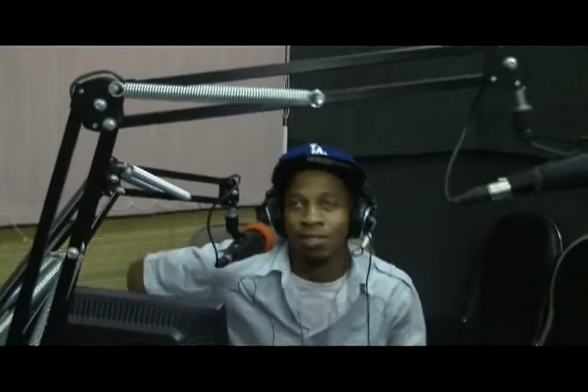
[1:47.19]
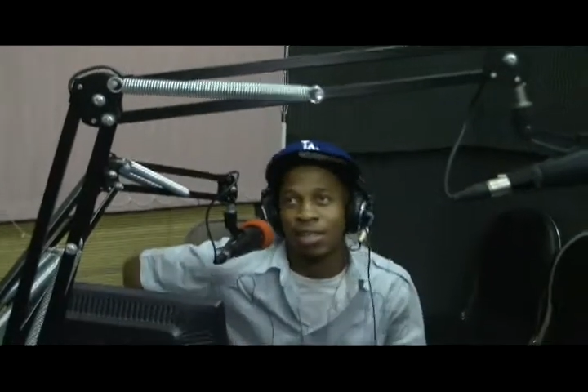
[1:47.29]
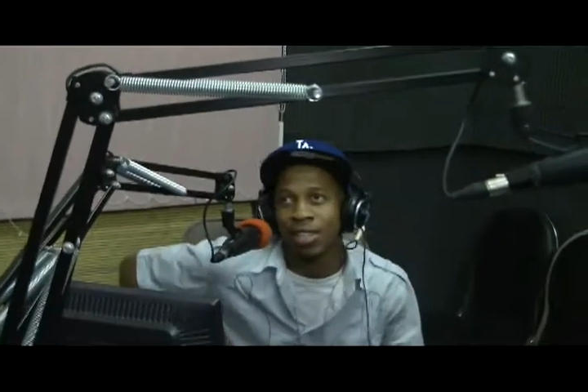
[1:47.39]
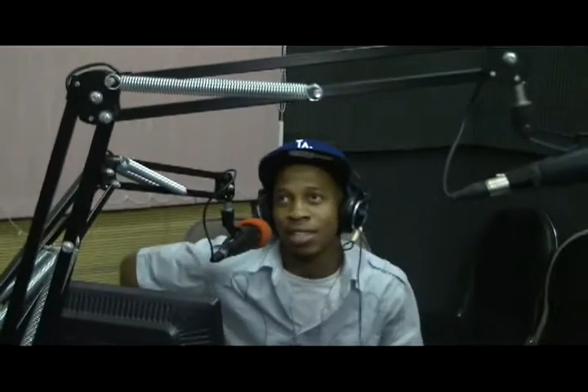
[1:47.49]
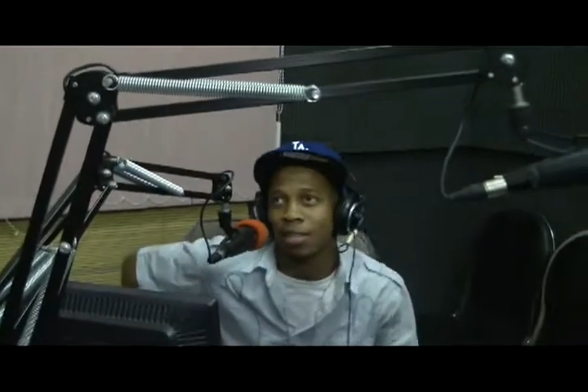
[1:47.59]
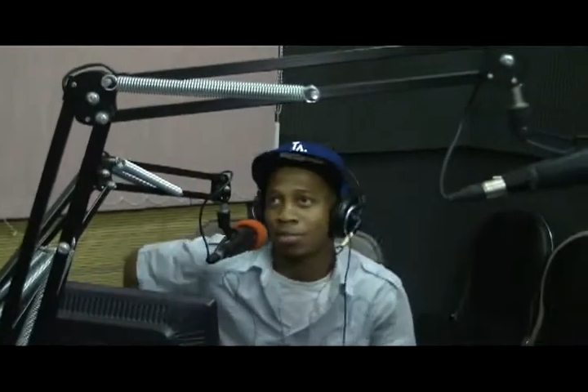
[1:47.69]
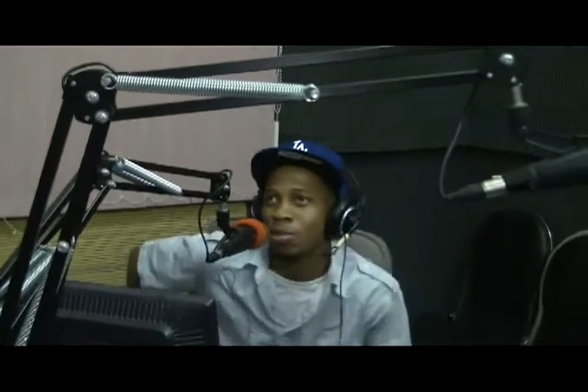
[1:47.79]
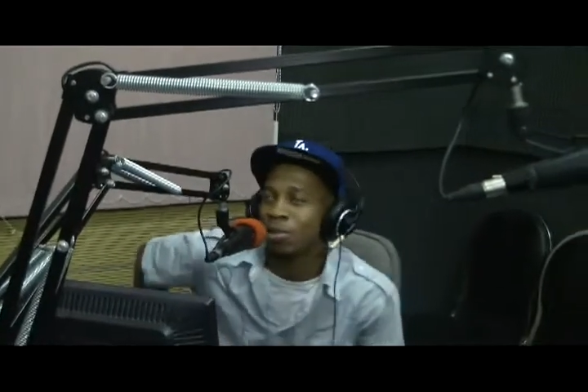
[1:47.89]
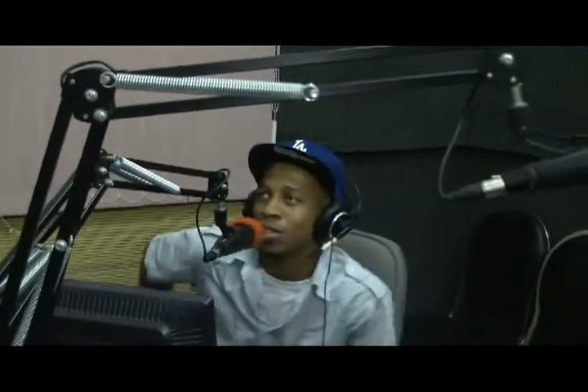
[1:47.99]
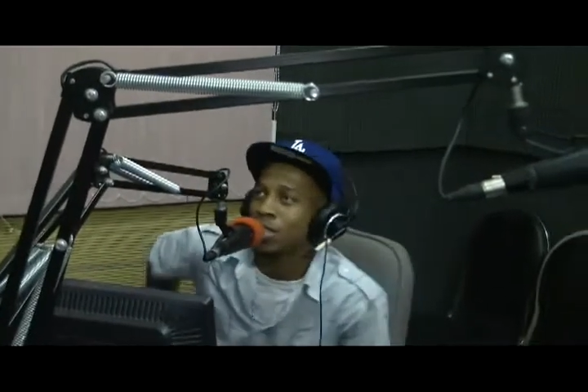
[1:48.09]
went on a
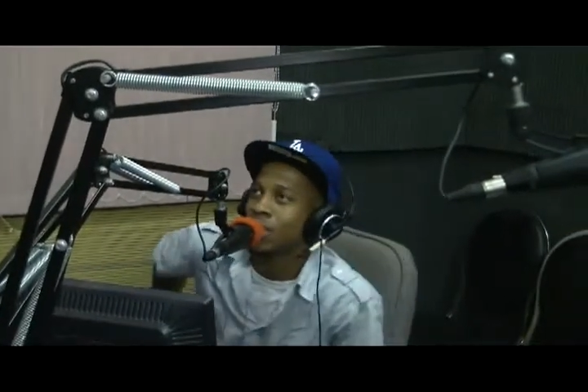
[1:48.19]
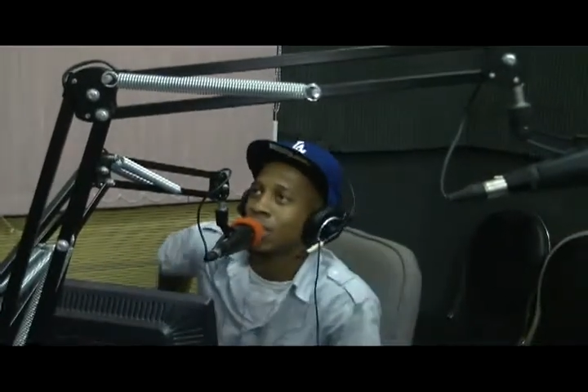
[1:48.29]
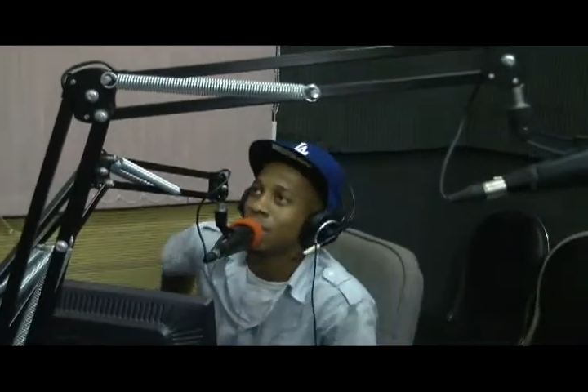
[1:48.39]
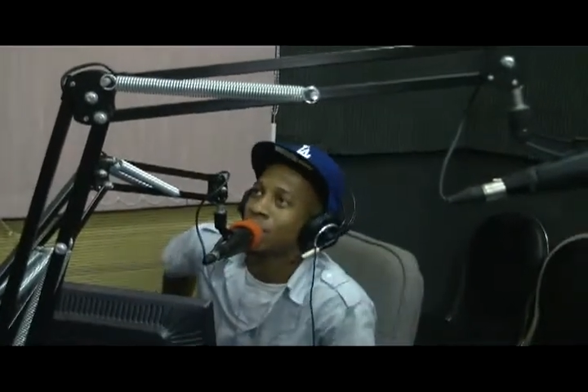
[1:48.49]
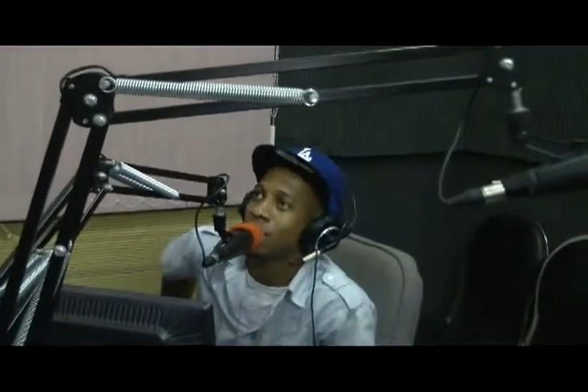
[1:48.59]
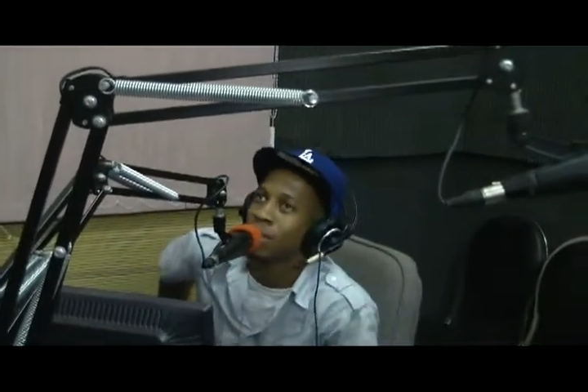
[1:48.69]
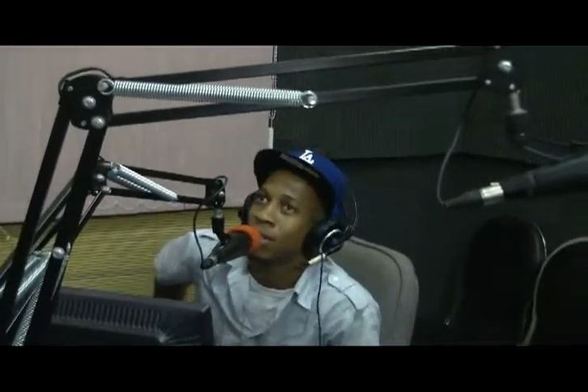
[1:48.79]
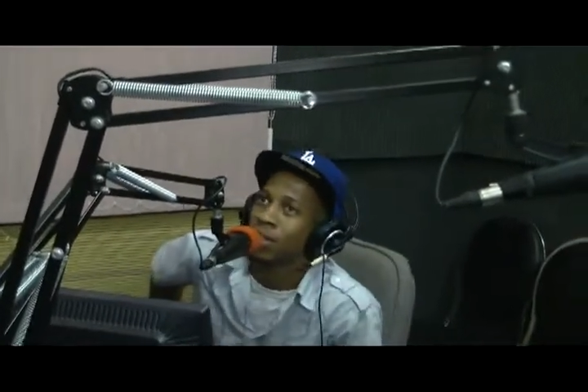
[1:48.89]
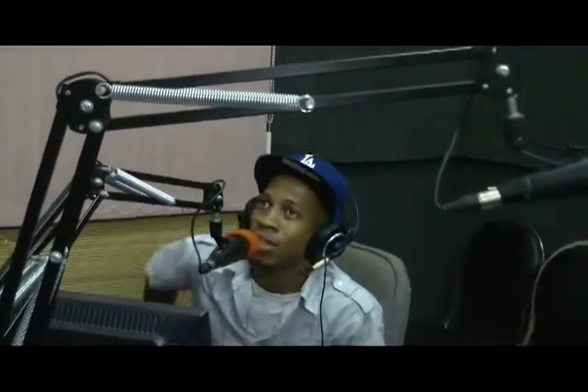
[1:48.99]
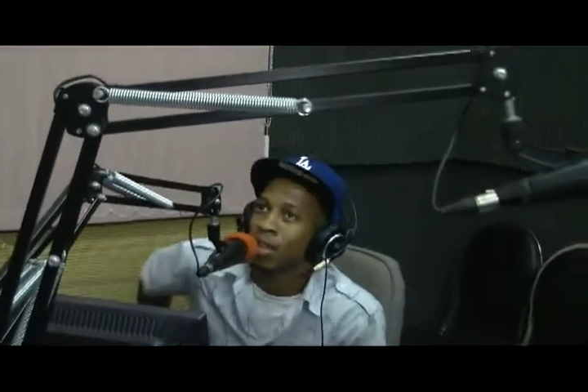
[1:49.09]
promotional tour.
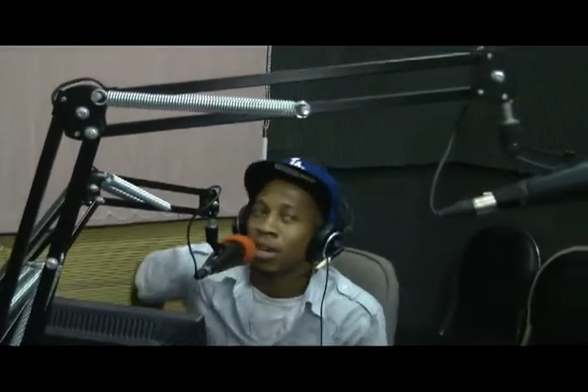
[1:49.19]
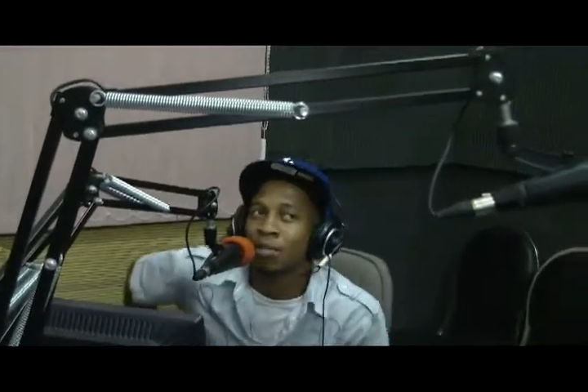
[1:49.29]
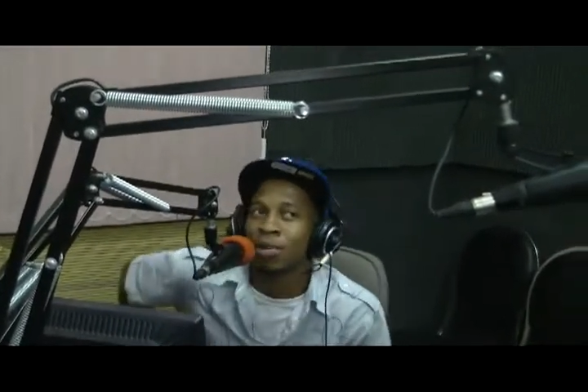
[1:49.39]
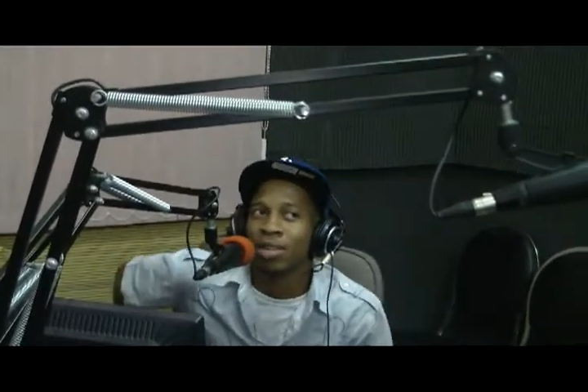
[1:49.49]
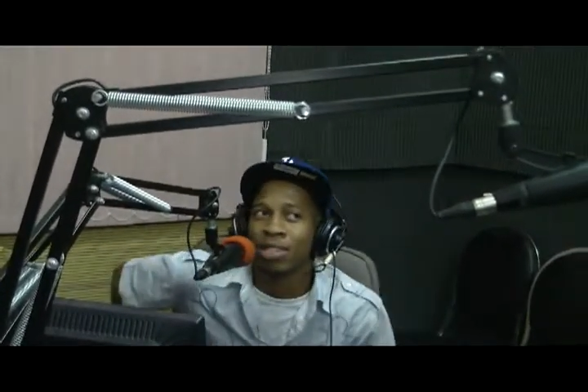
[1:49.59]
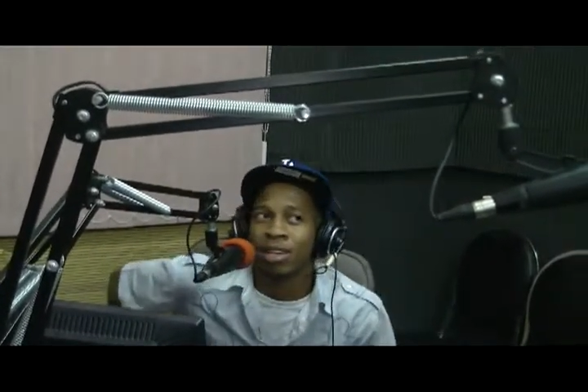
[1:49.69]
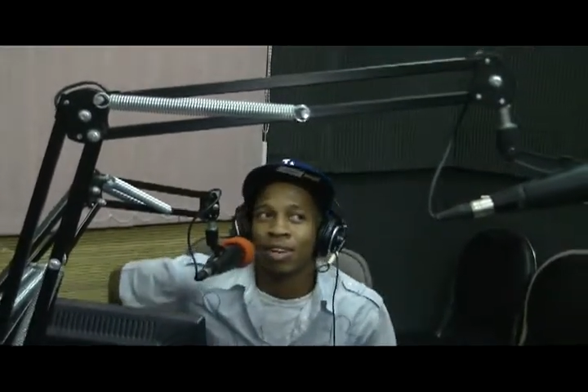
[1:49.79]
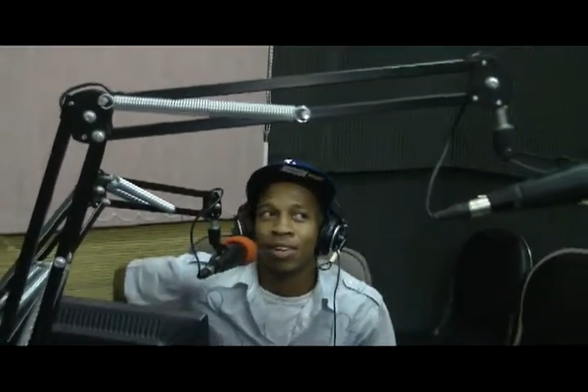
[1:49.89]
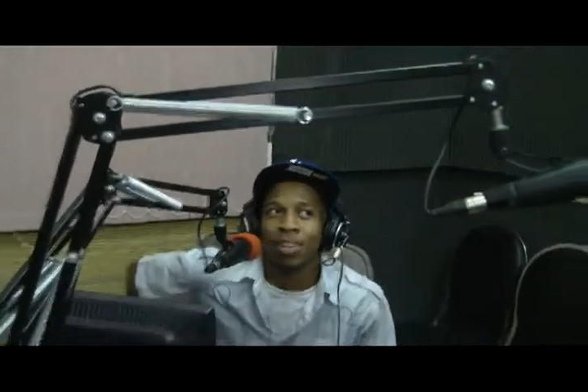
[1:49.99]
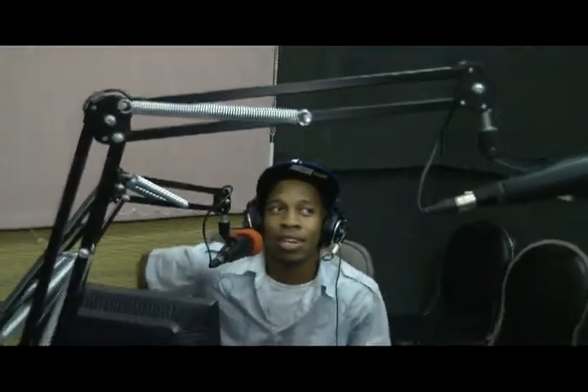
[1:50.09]
How was that? A month
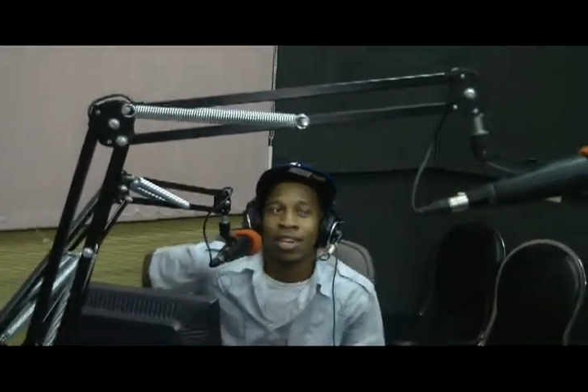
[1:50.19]
ago.